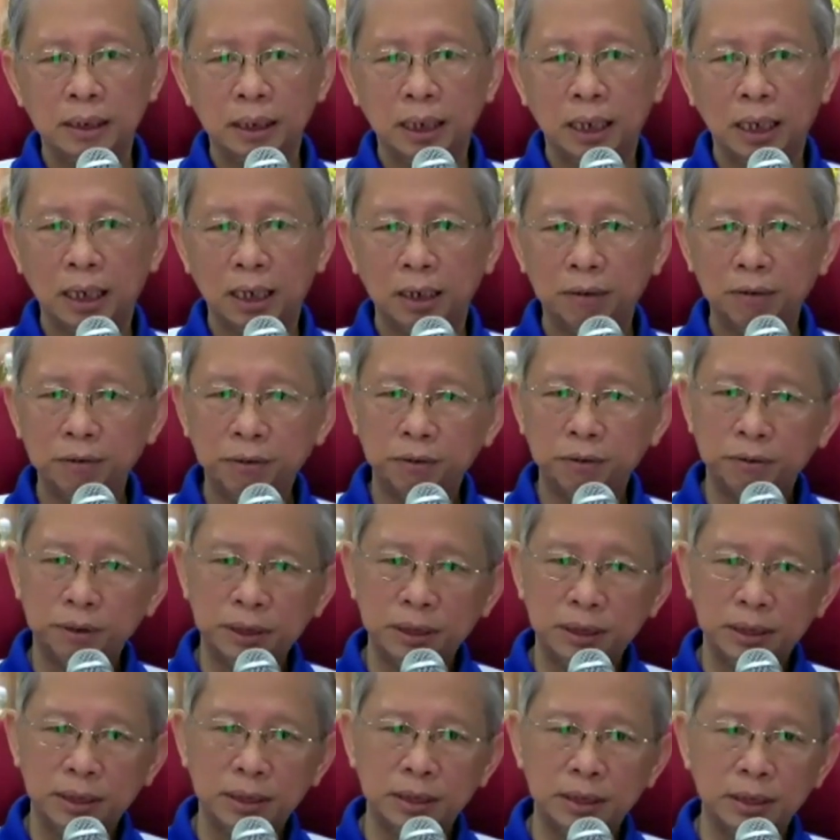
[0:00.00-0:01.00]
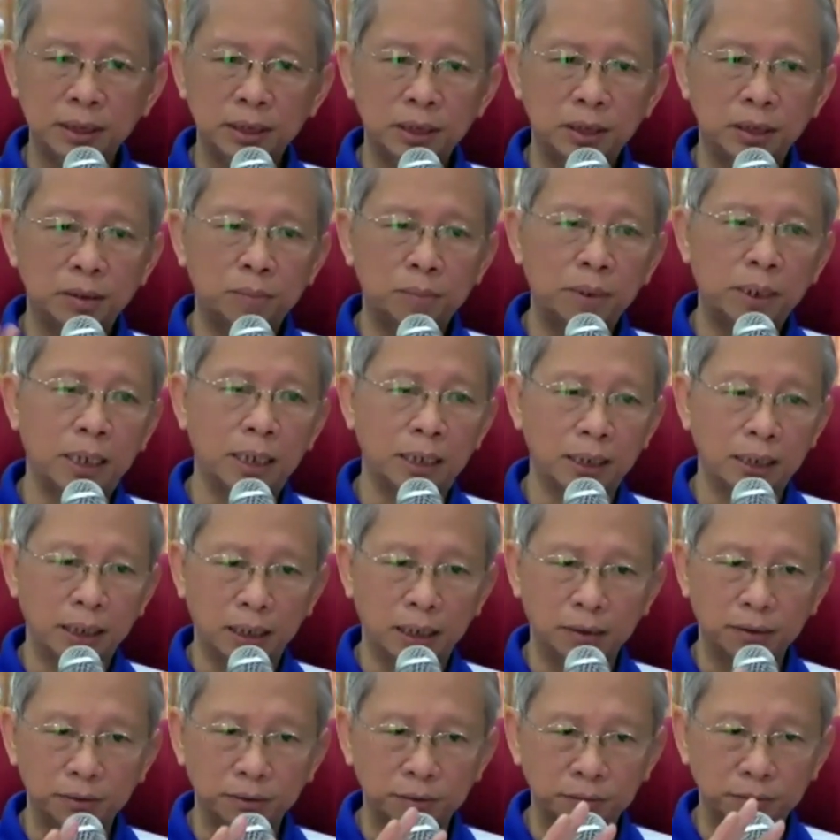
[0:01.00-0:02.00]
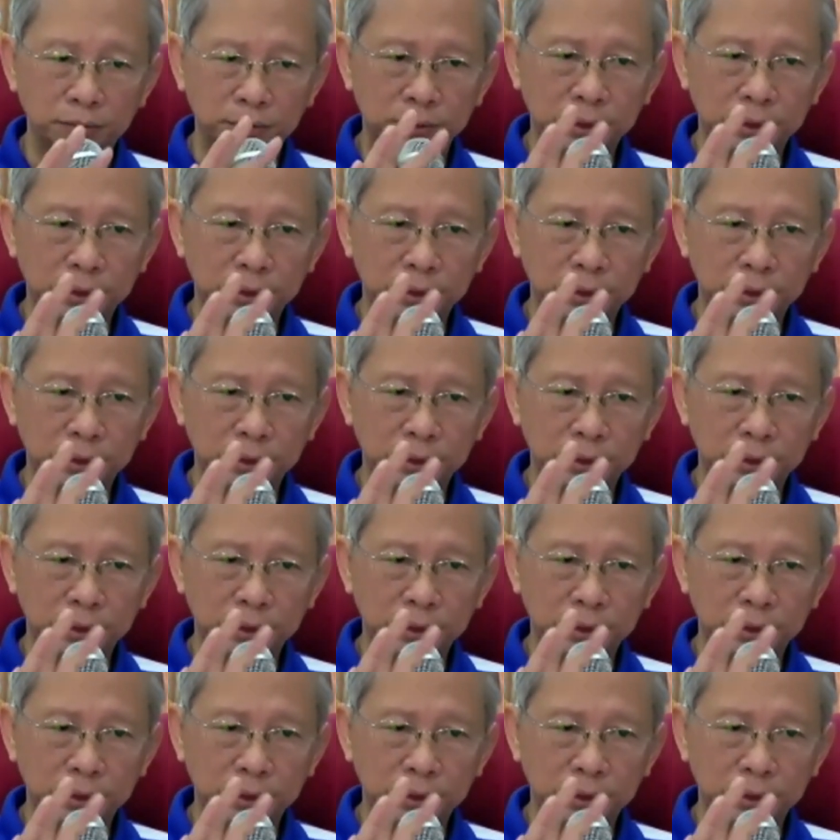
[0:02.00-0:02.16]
How you stir your mind, how you